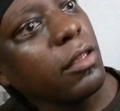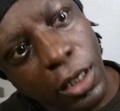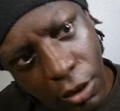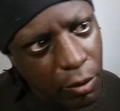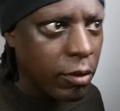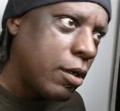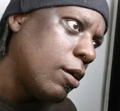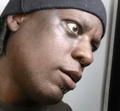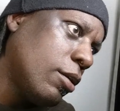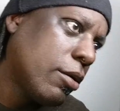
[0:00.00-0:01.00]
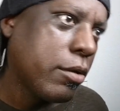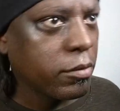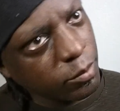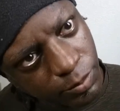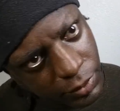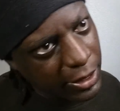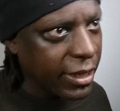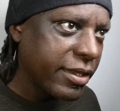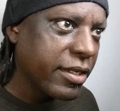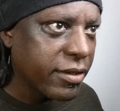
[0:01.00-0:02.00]
They go all, you know,
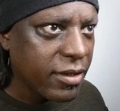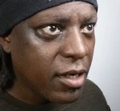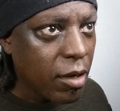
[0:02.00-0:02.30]
like this.